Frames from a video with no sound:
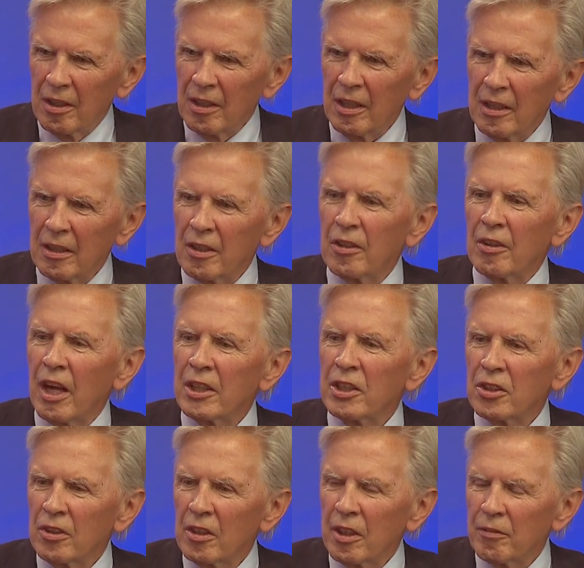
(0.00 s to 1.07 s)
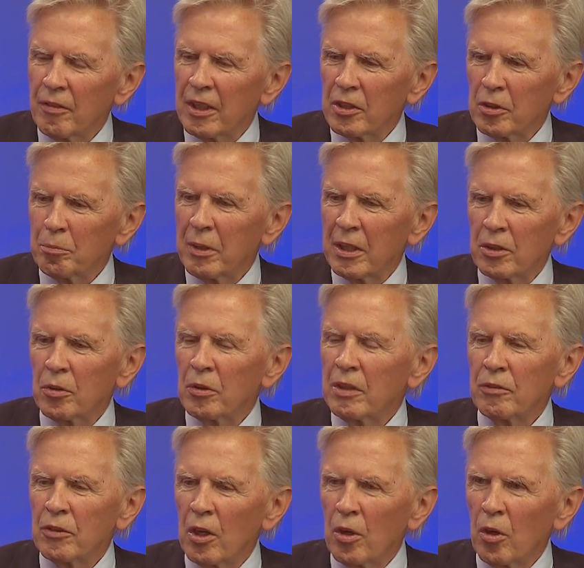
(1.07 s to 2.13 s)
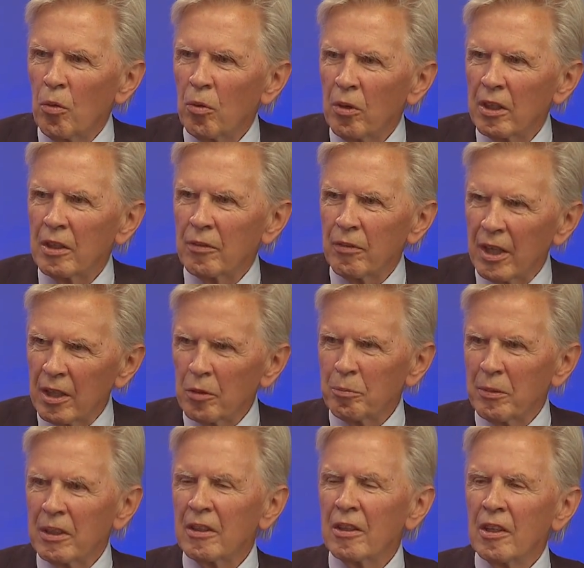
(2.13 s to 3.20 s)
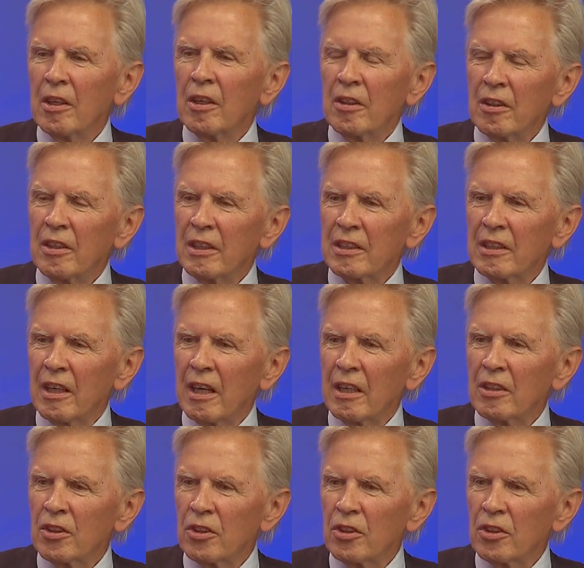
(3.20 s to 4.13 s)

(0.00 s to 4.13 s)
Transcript: in a national environment or even a local environment, design